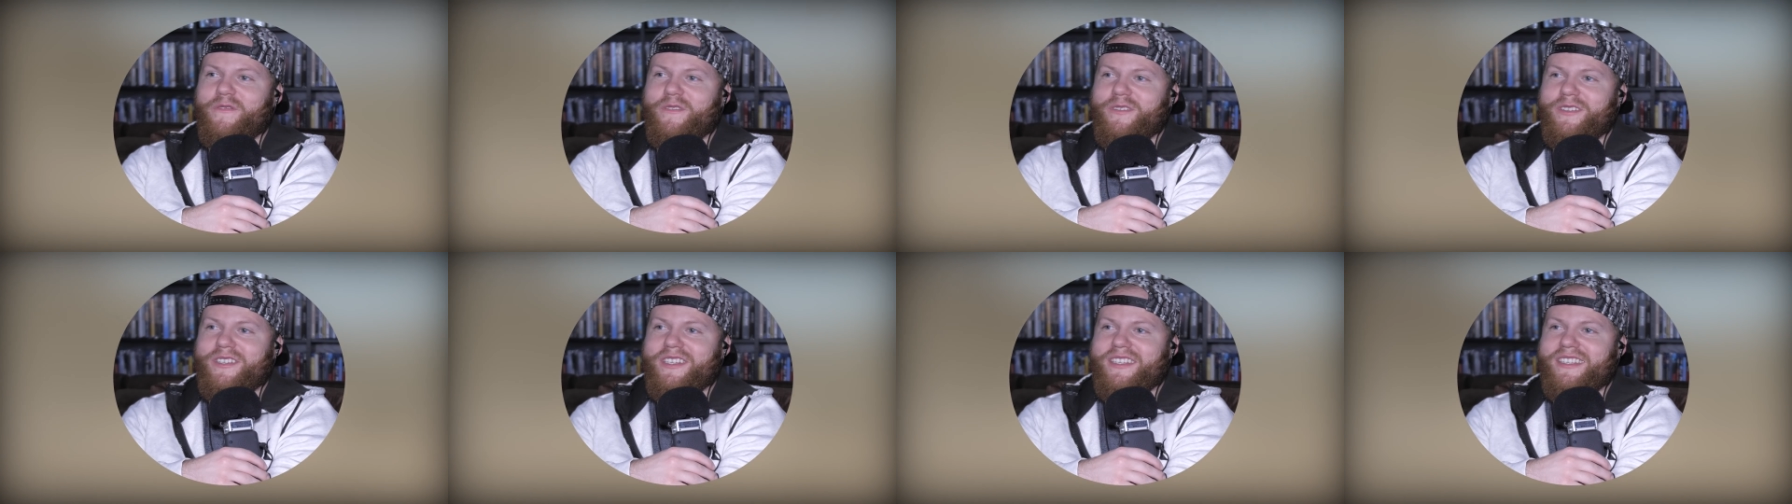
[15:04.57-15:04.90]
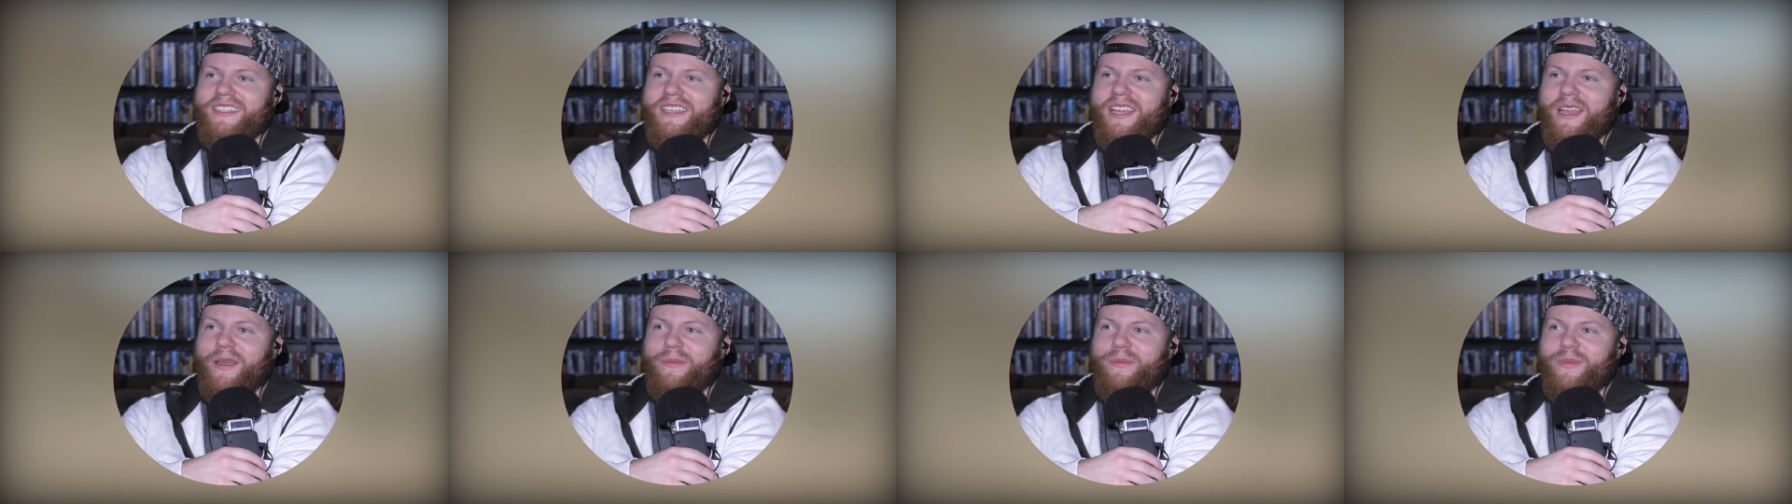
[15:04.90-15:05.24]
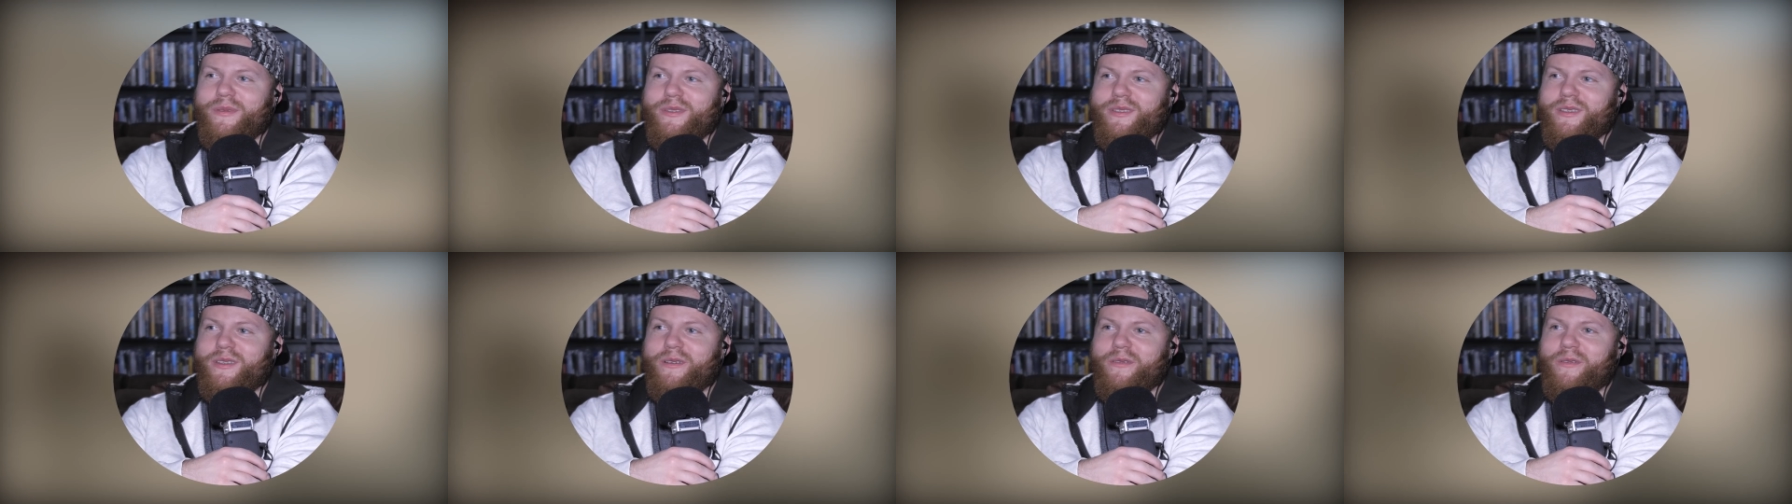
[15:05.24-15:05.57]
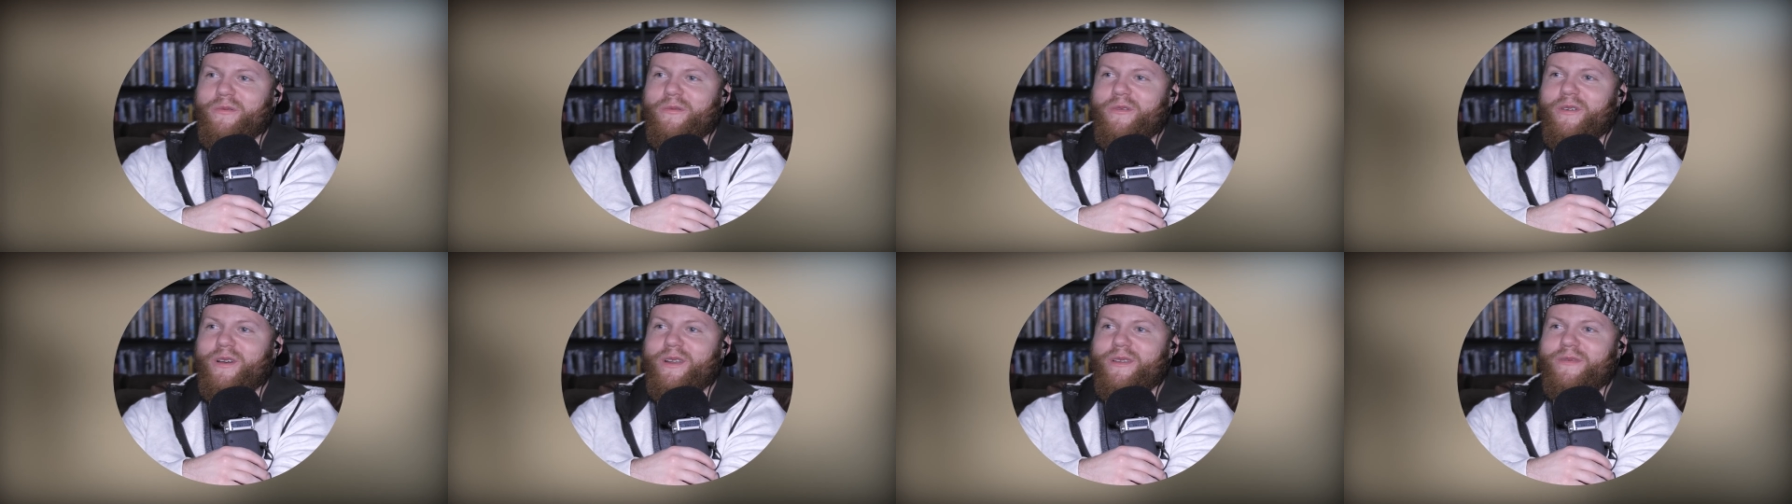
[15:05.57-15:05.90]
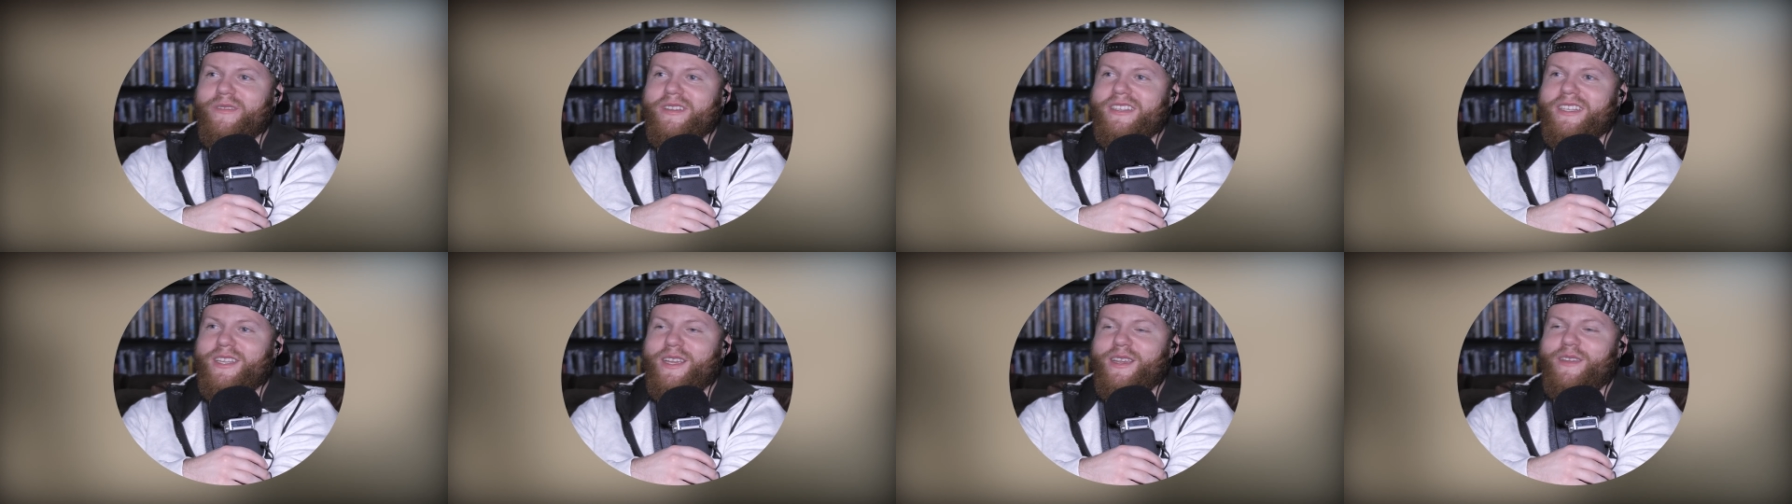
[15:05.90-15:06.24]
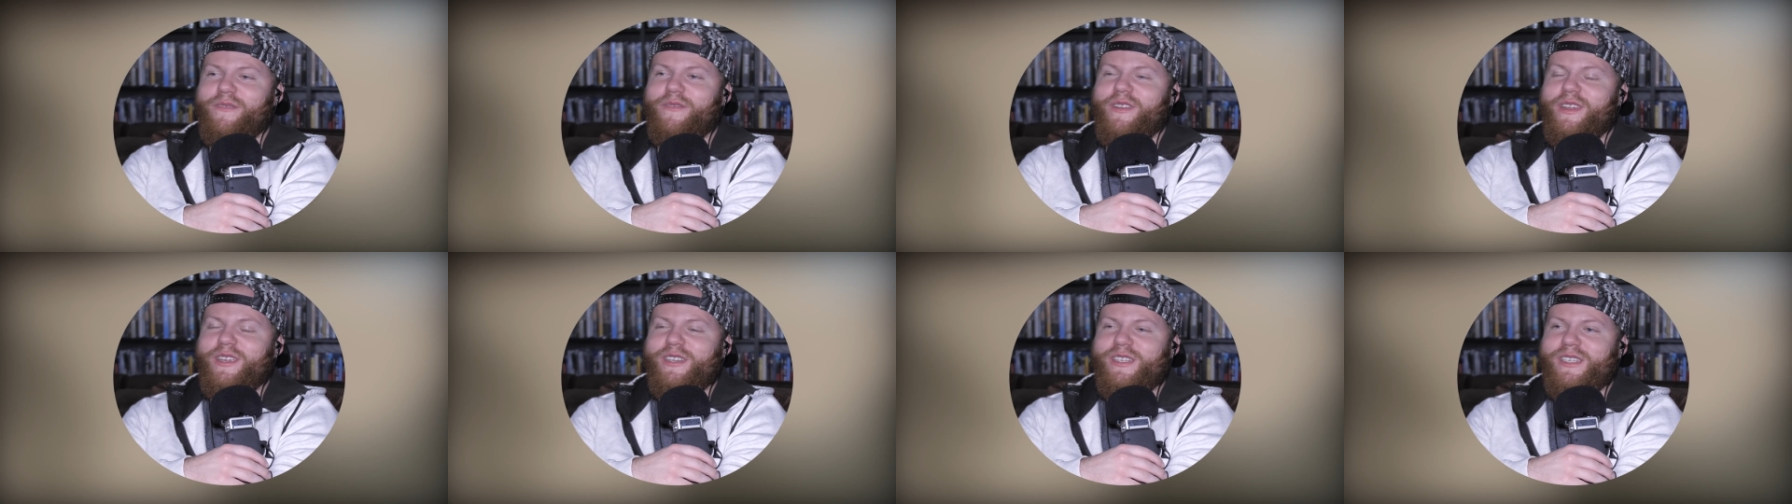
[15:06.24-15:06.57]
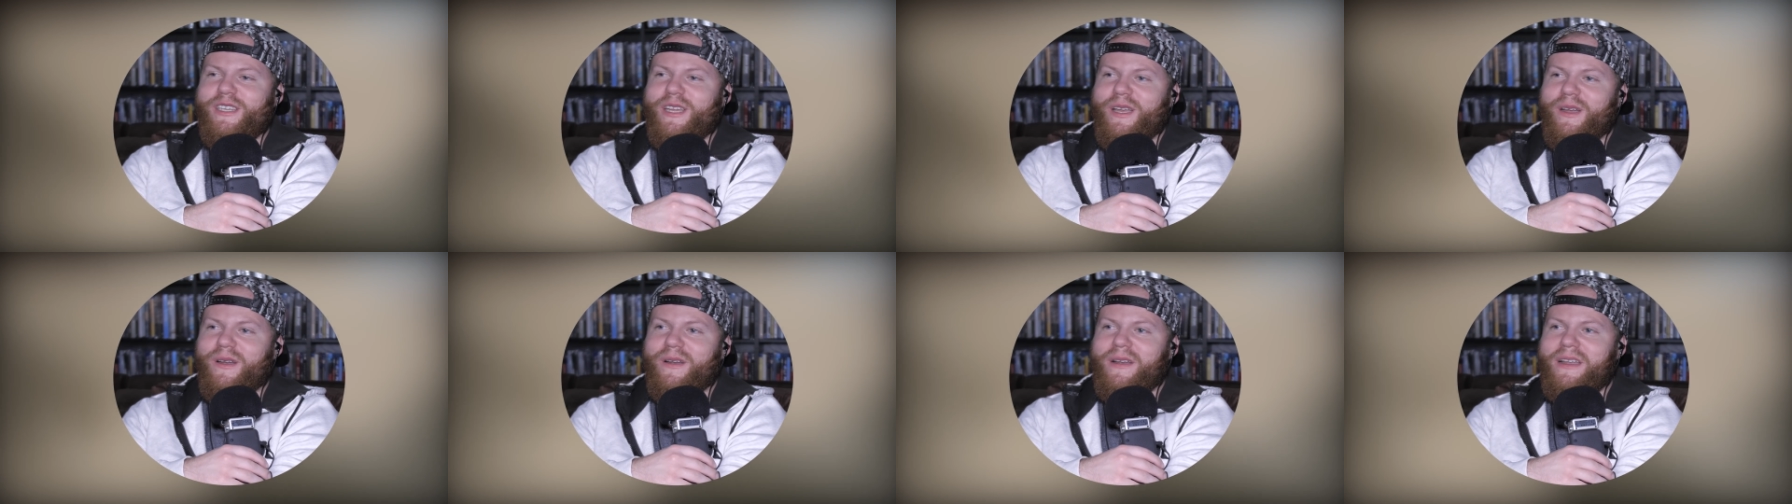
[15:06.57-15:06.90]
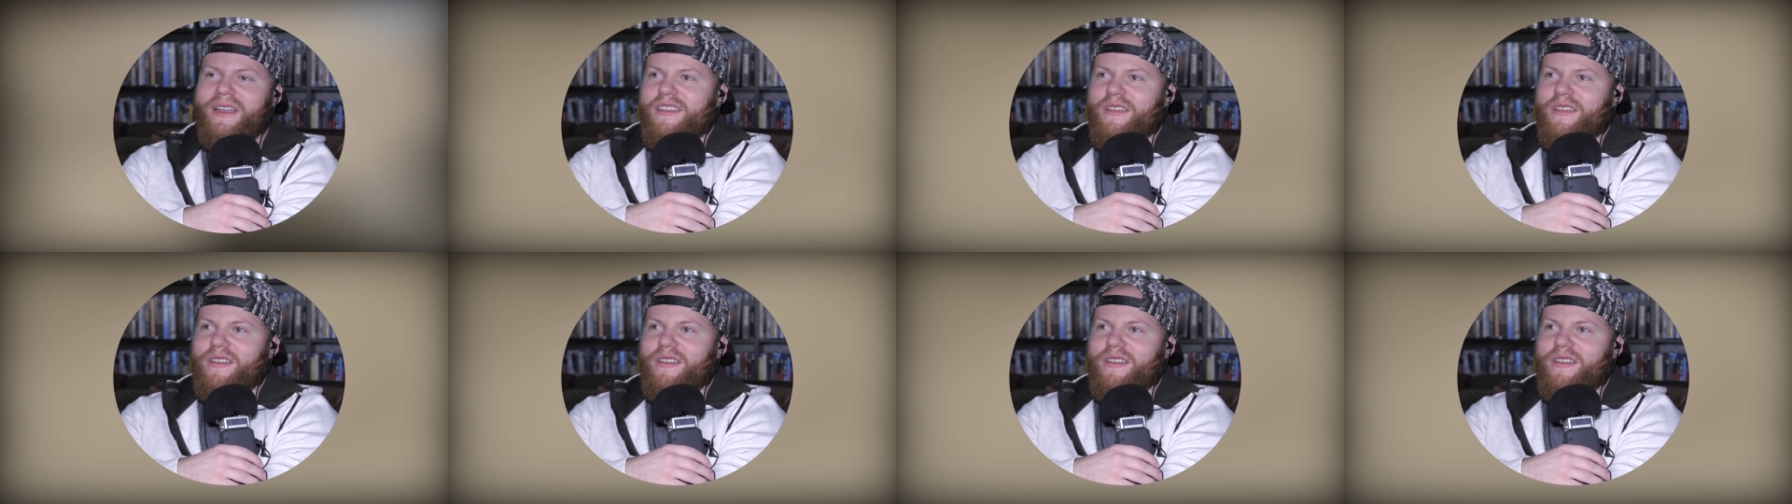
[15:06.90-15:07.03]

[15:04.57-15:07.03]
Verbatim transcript: for just episode 1 of a TV show.